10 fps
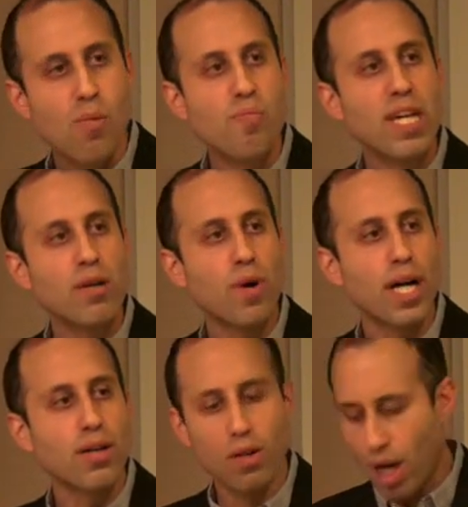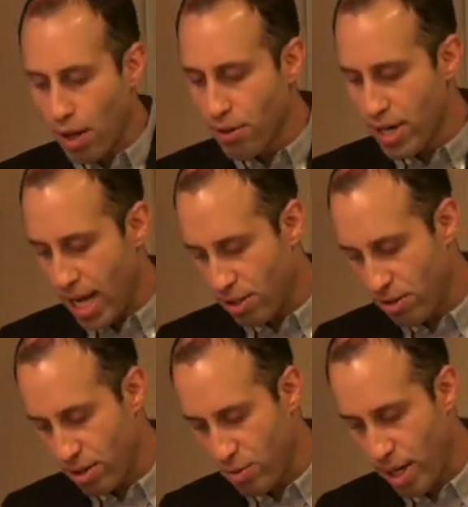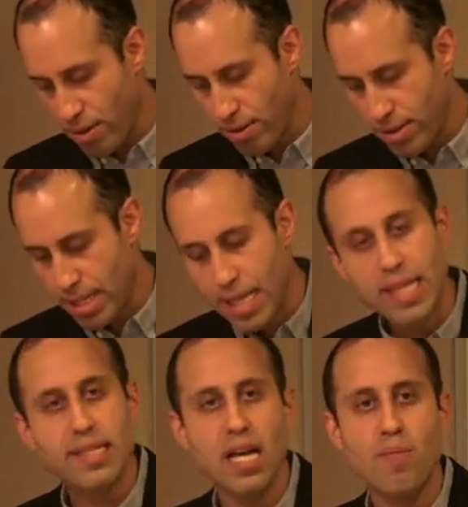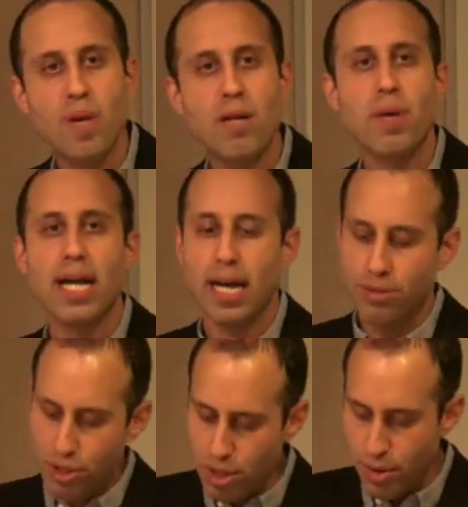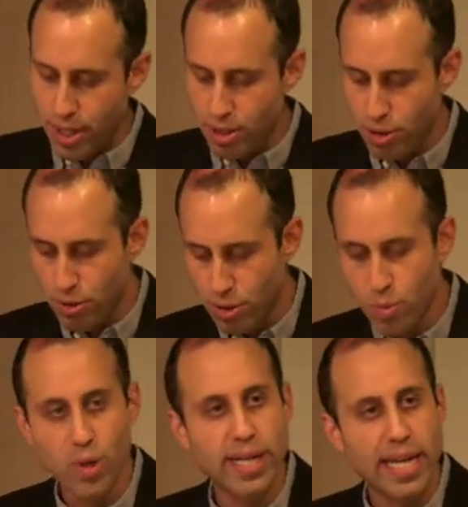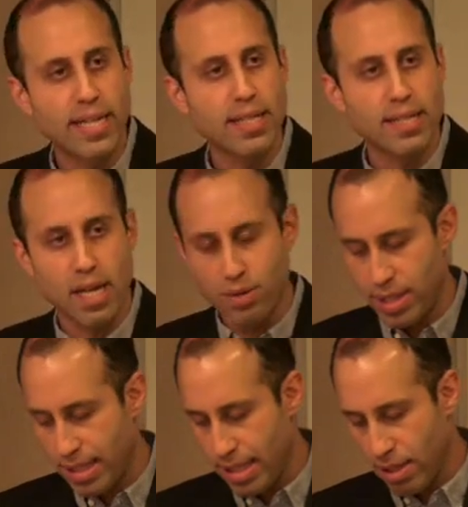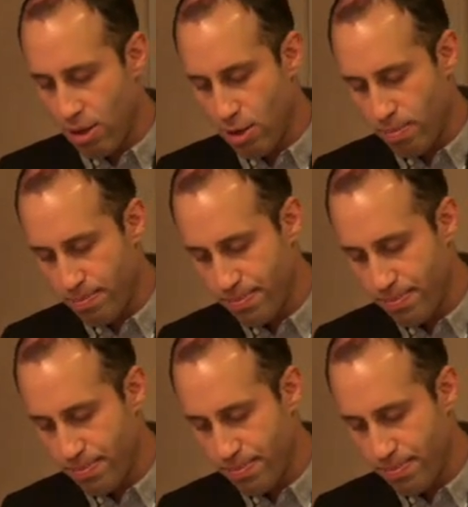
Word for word: Meanwhile, other nationalist records, this time made by Algerian Jews, were again sounding the alarm.